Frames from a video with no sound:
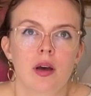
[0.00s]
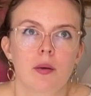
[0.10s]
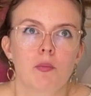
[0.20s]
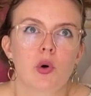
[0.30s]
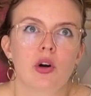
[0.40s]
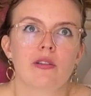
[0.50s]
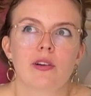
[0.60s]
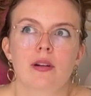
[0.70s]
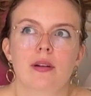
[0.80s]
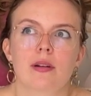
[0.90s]
more of
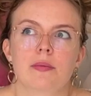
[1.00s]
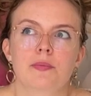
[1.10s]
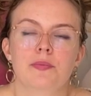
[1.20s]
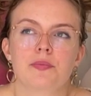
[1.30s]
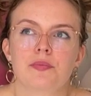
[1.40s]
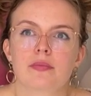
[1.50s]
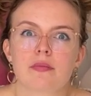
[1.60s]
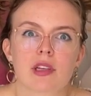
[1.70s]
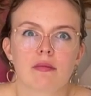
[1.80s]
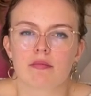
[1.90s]
a
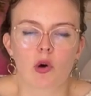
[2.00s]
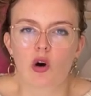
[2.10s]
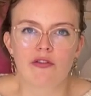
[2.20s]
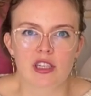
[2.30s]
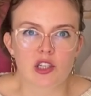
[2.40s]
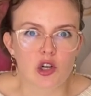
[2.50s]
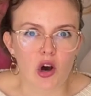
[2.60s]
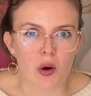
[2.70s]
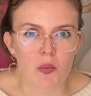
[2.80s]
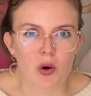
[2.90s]
office
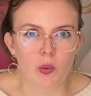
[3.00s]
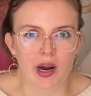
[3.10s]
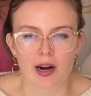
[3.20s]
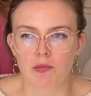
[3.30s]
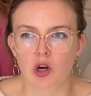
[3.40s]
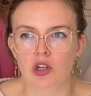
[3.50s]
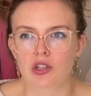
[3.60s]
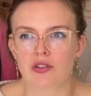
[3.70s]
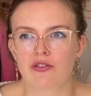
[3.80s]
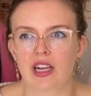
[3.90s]
job where I'm not
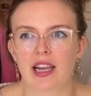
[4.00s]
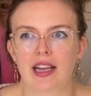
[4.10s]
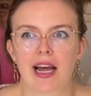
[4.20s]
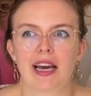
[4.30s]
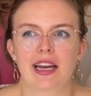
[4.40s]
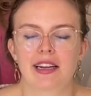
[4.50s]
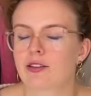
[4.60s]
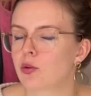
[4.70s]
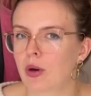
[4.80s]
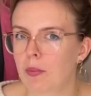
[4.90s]
feeling like I need
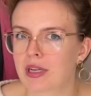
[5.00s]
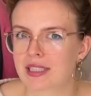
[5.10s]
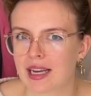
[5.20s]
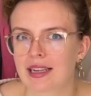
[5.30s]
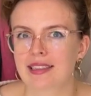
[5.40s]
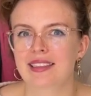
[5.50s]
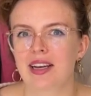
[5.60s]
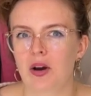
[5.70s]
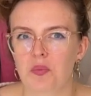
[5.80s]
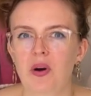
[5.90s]
to represent
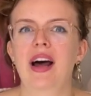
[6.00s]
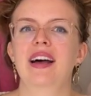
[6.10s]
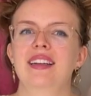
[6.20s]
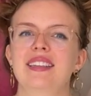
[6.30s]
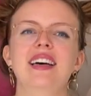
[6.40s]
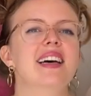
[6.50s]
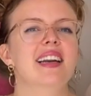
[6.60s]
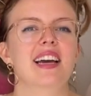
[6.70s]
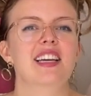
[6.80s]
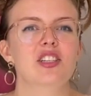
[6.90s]
a brand and
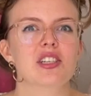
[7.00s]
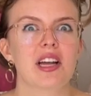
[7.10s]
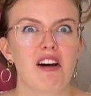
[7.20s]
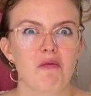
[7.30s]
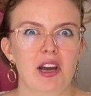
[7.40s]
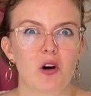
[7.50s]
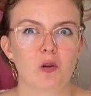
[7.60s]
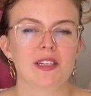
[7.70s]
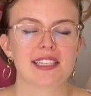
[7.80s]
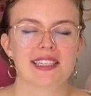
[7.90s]
I can just have my
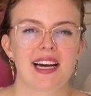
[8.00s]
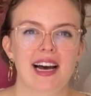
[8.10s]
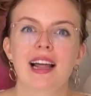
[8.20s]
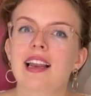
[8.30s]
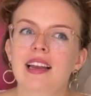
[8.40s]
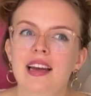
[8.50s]
own style,